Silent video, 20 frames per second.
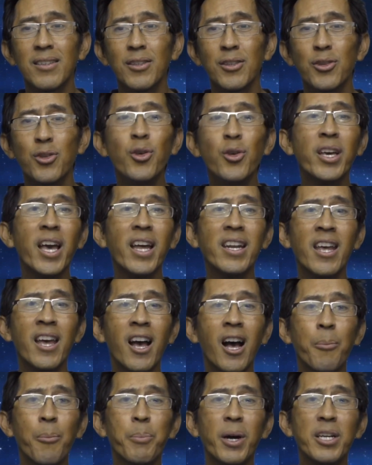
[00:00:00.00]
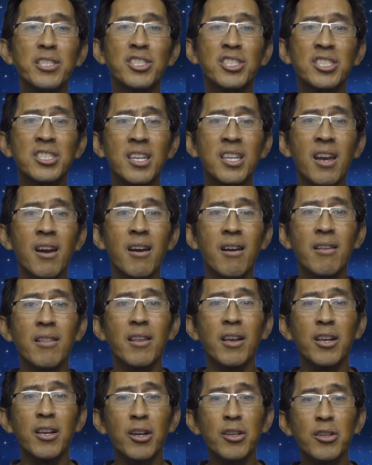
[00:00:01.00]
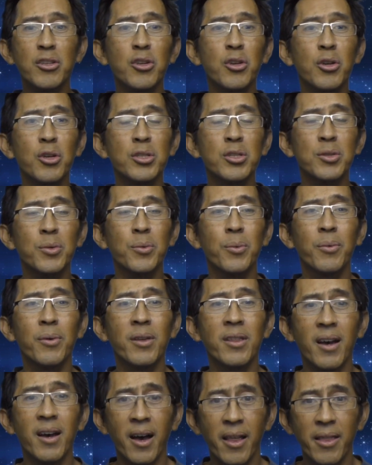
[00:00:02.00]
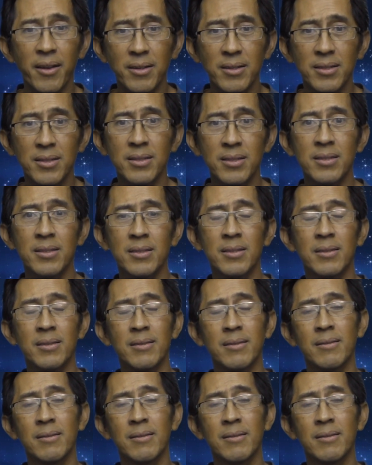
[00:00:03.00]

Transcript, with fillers: you can't help but share the good news with others.